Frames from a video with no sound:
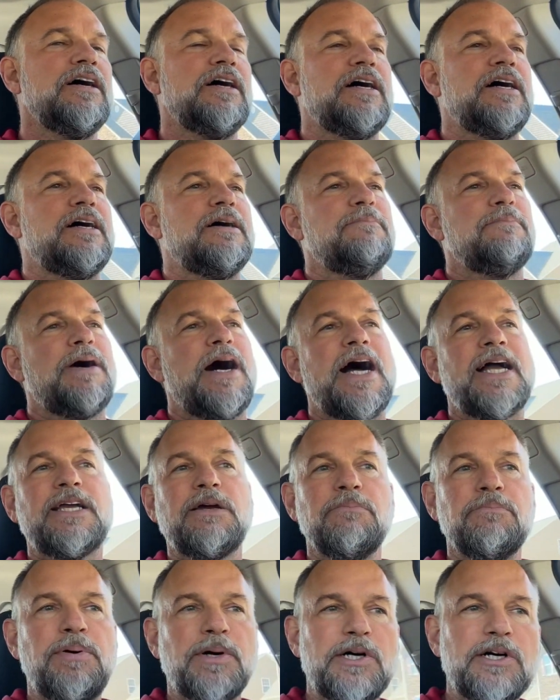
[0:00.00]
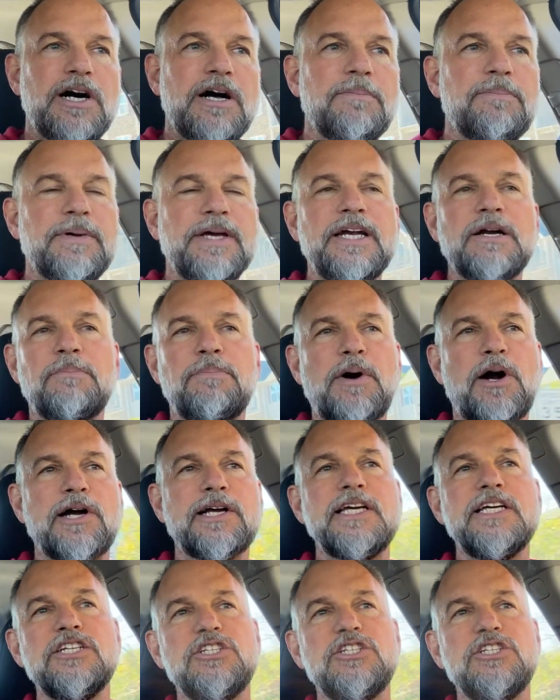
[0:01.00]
I can pull up in a parking